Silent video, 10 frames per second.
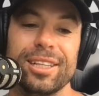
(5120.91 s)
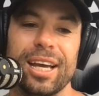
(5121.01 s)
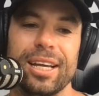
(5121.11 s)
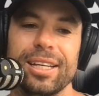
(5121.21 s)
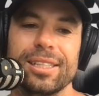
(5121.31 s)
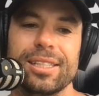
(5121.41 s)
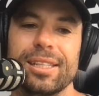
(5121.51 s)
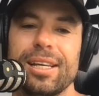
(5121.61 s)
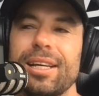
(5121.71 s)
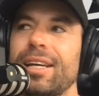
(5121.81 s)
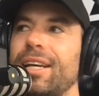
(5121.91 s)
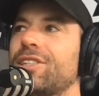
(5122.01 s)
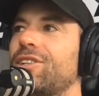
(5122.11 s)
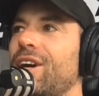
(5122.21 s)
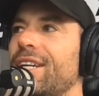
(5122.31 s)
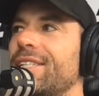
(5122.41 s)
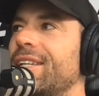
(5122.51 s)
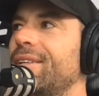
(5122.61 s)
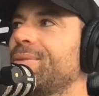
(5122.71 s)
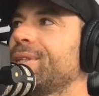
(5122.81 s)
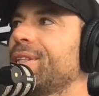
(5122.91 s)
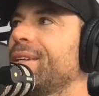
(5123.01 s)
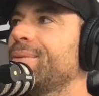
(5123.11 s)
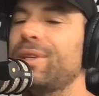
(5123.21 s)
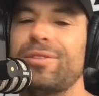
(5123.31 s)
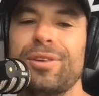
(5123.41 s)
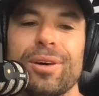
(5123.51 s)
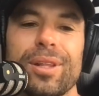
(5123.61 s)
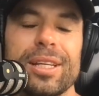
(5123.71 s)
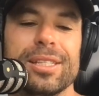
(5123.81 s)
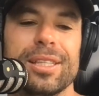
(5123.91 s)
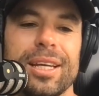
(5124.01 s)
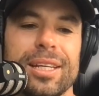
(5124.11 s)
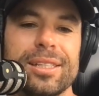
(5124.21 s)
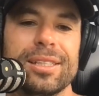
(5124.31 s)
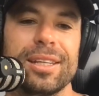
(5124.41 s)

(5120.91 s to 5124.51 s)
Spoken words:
It's it's crazy when you've got these things.